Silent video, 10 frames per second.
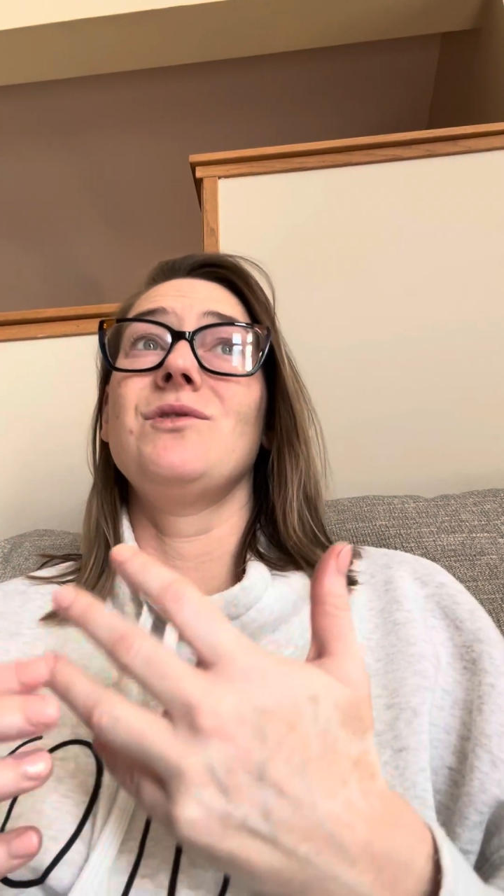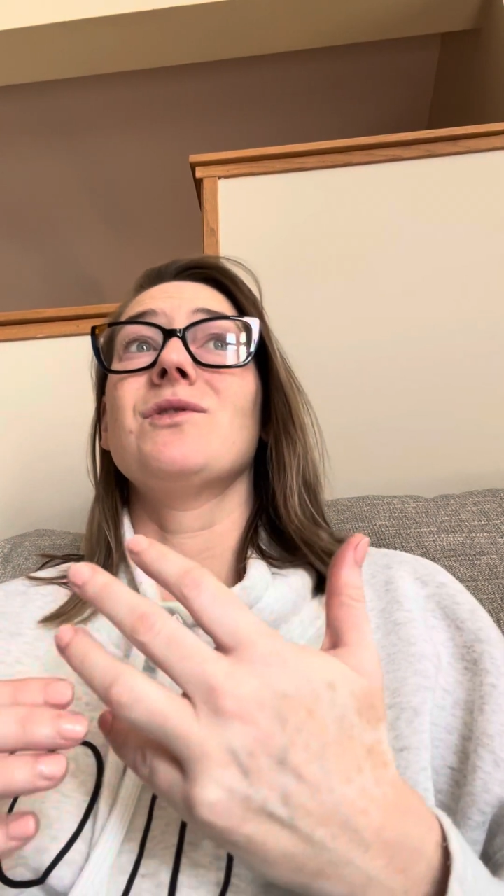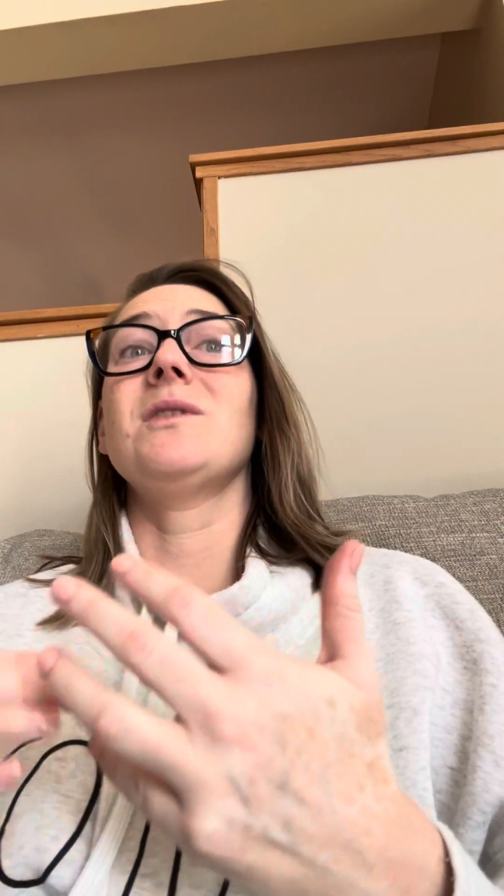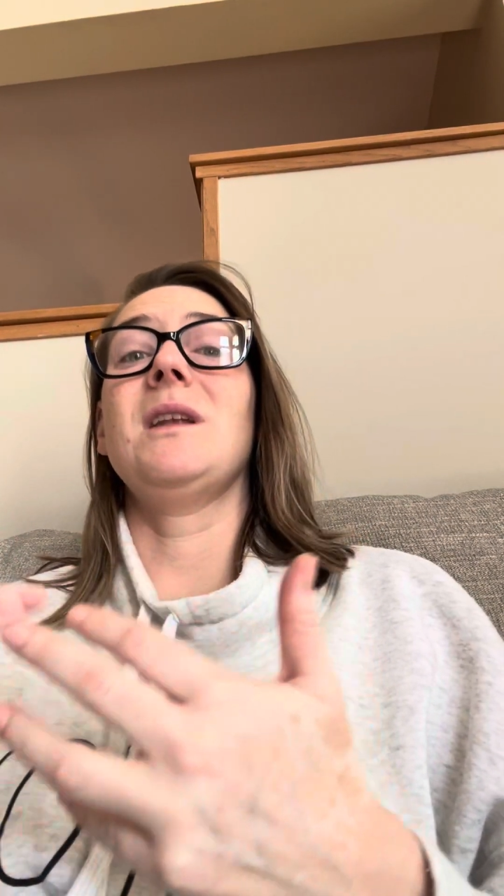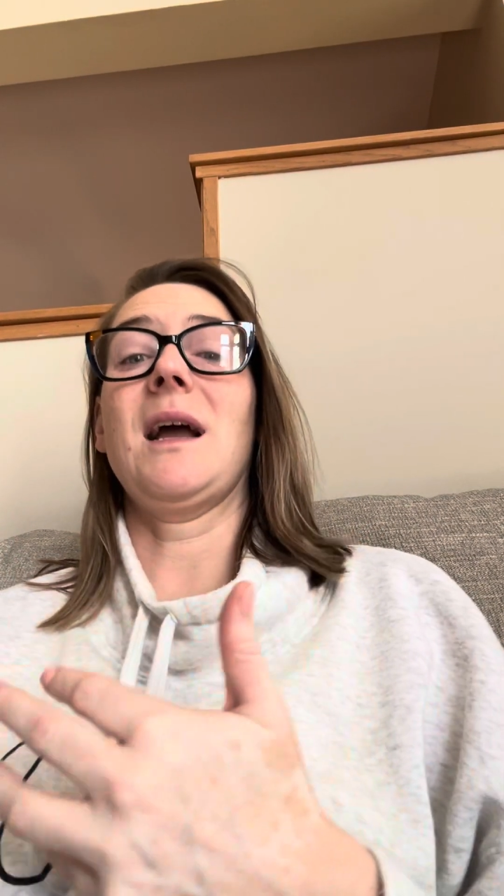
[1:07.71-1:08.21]
You're
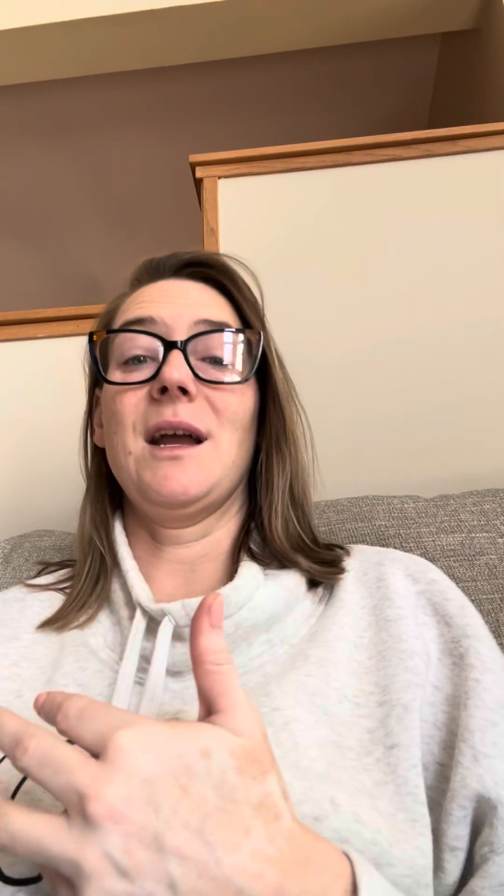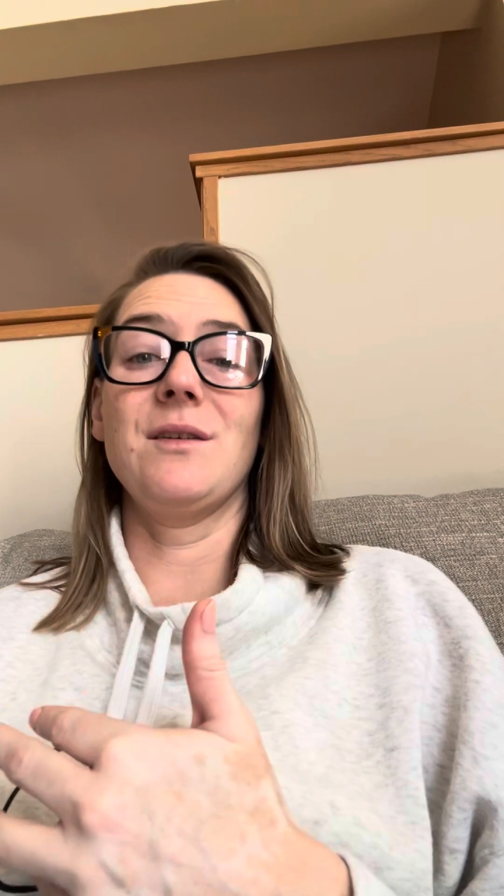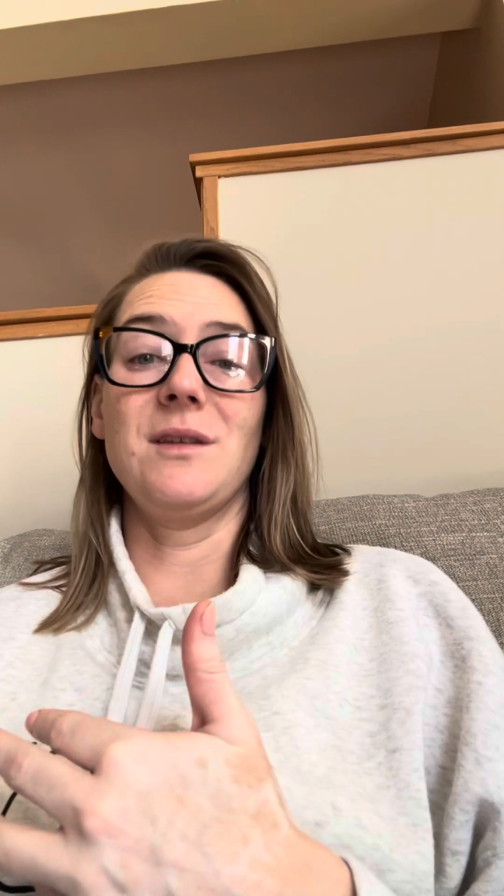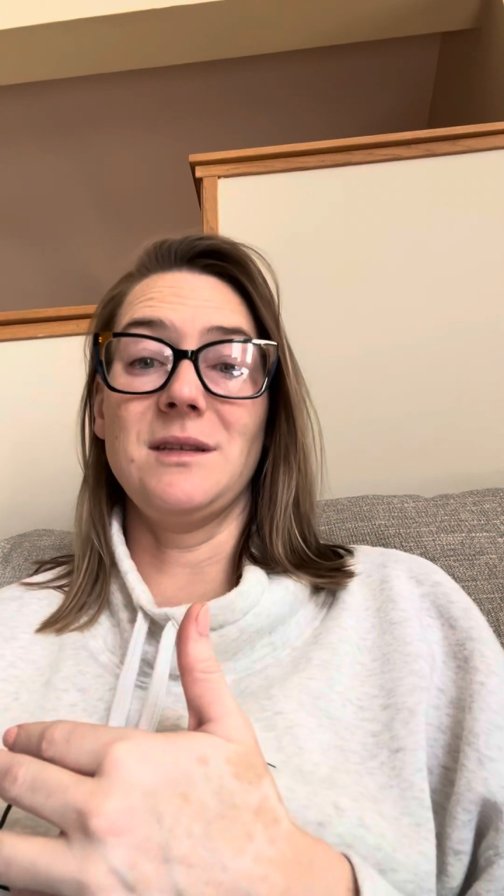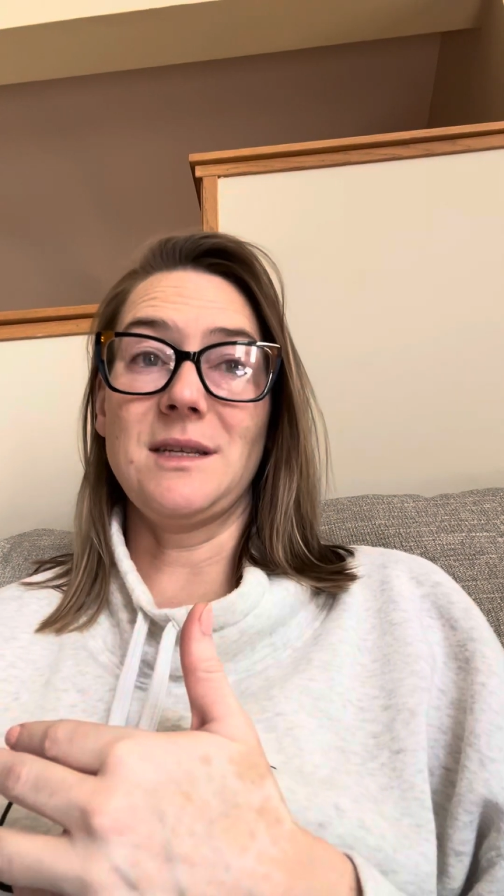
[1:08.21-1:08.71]
sitting
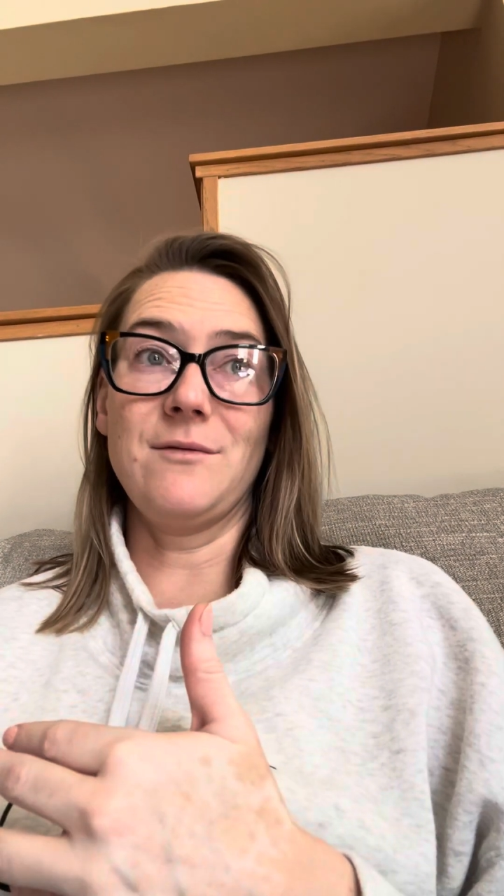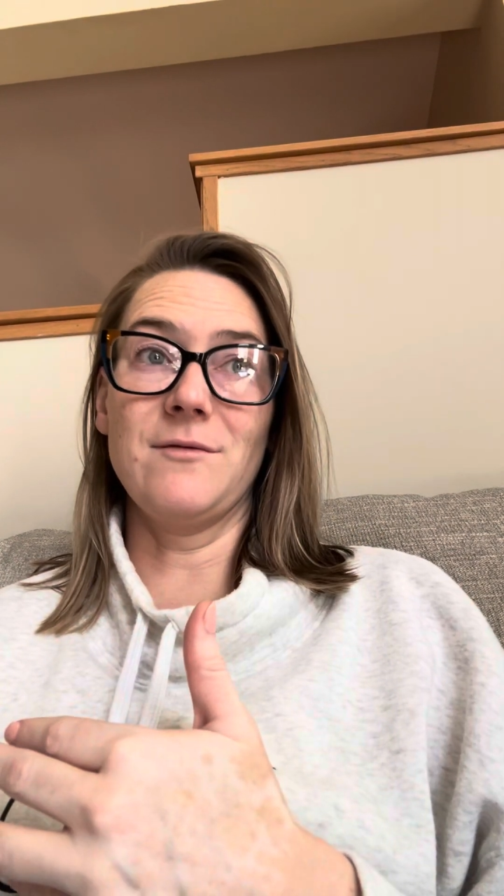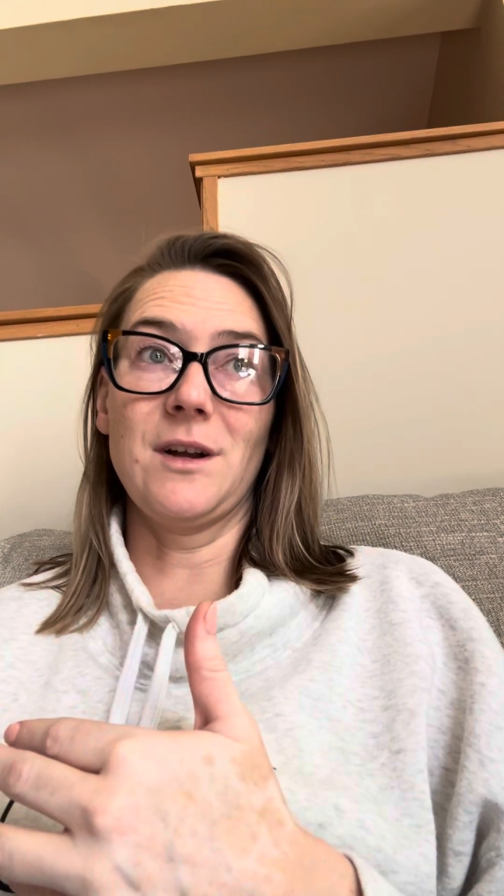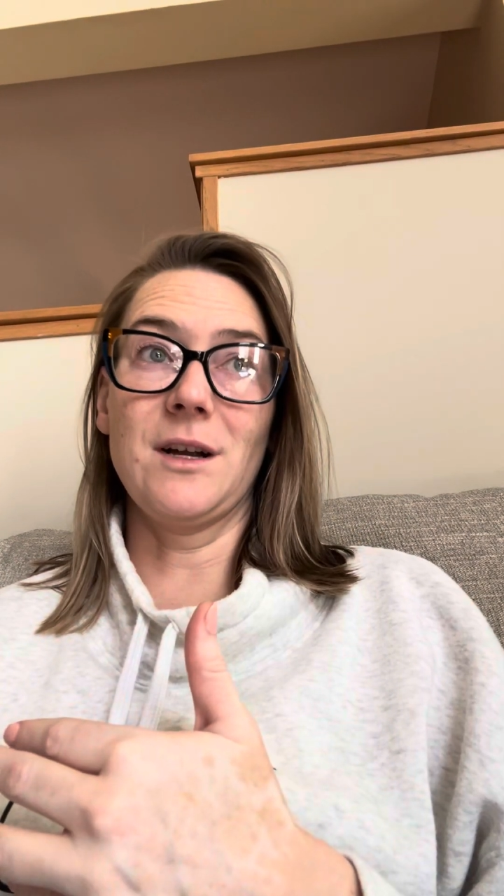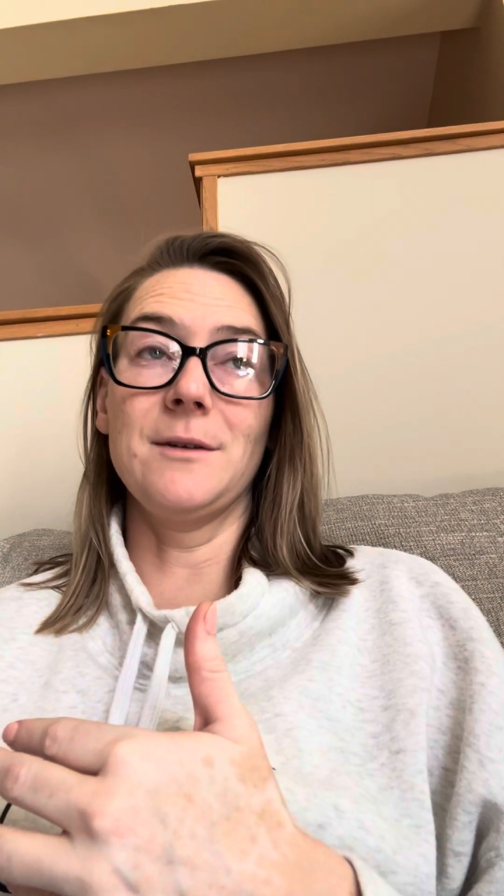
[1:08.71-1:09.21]
higher than
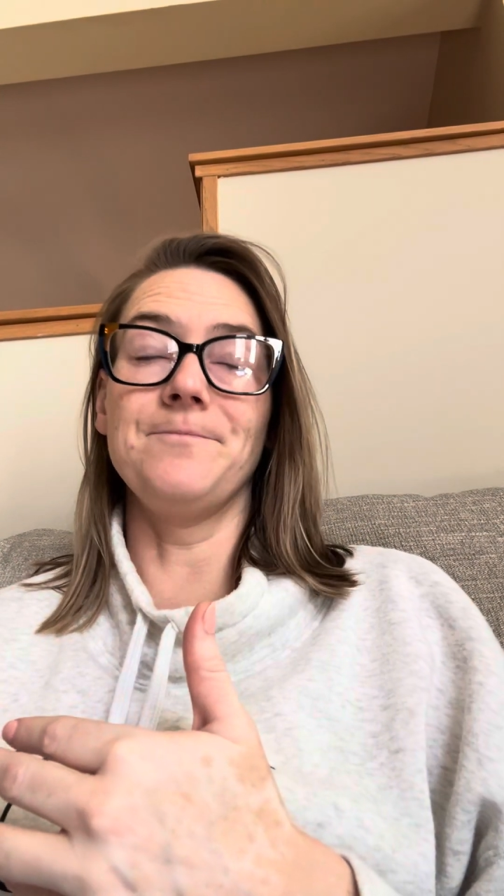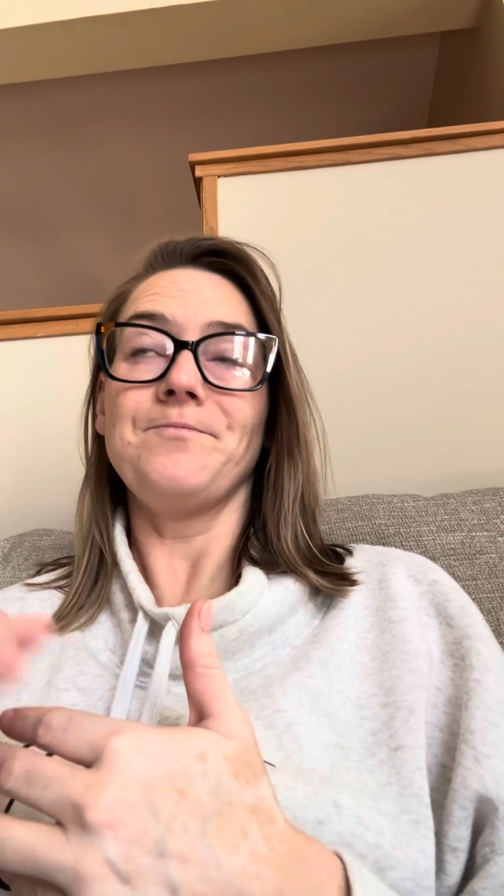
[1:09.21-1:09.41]
Denver,